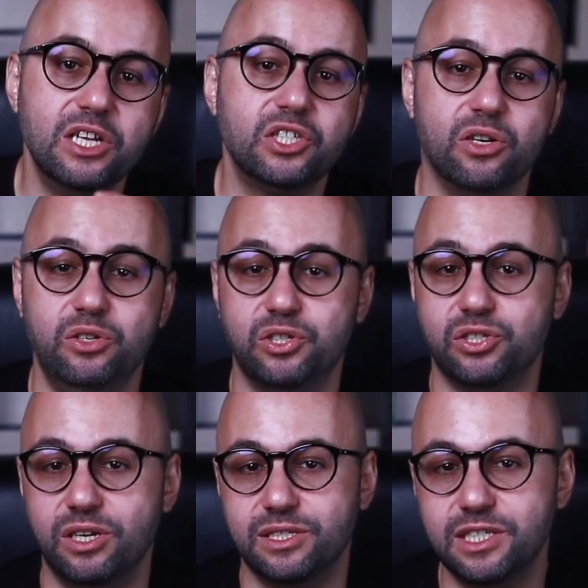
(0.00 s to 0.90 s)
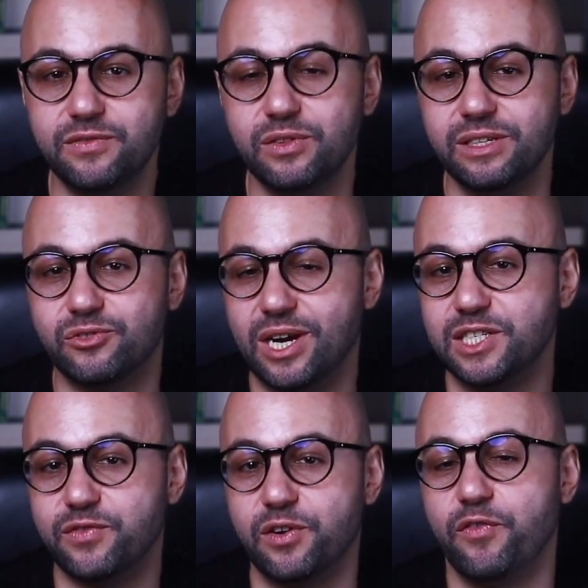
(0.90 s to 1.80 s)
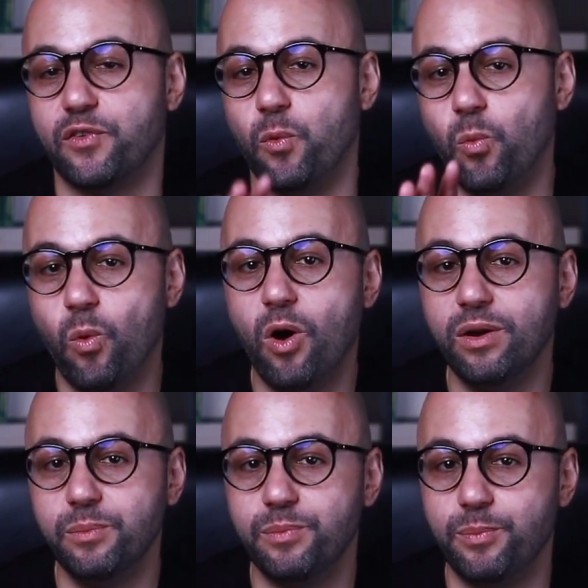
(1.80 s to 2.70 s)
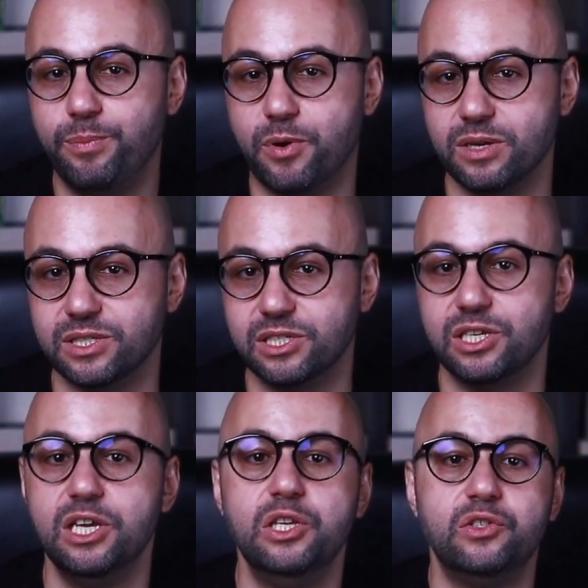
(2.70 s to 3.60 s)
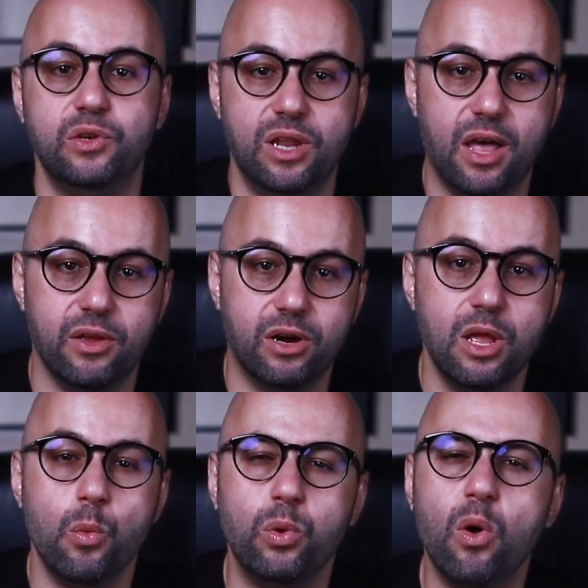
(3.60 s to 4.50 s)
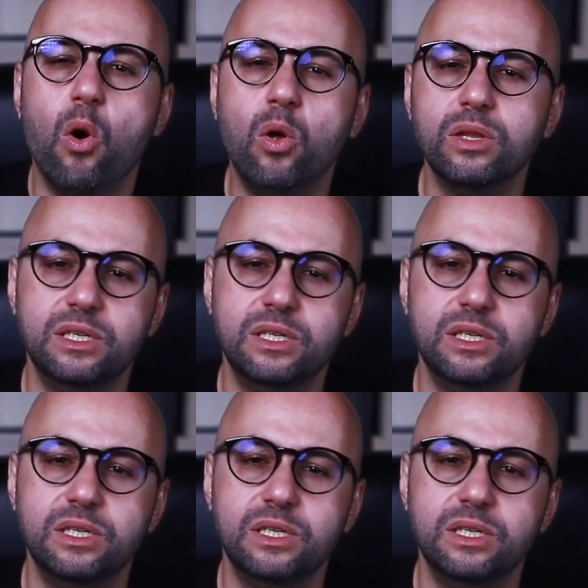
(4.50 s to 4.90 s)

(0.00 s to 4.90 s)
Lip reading: So you successfully transfer from one process to another with all the